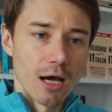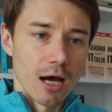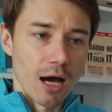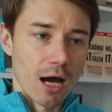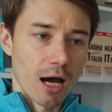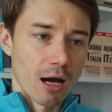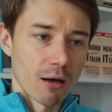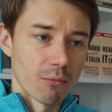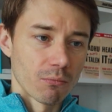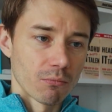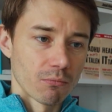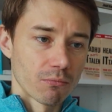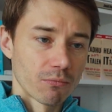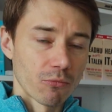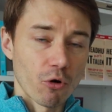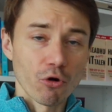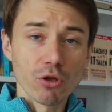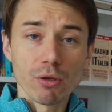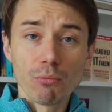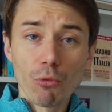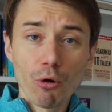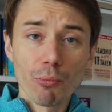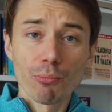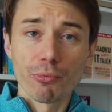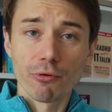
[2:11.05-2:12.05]
on
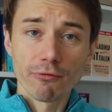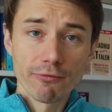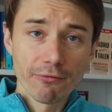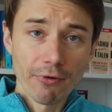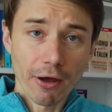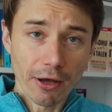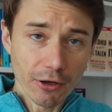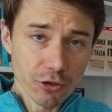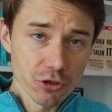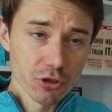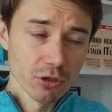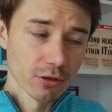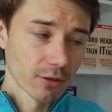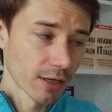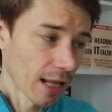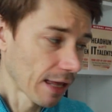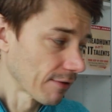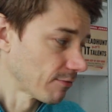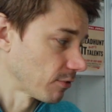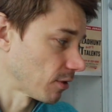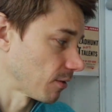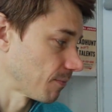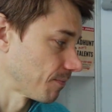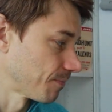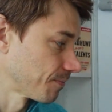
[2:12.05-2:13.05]
a more professional
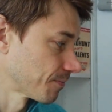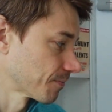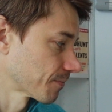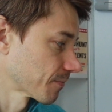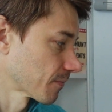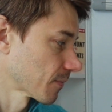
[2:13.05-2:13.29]
level.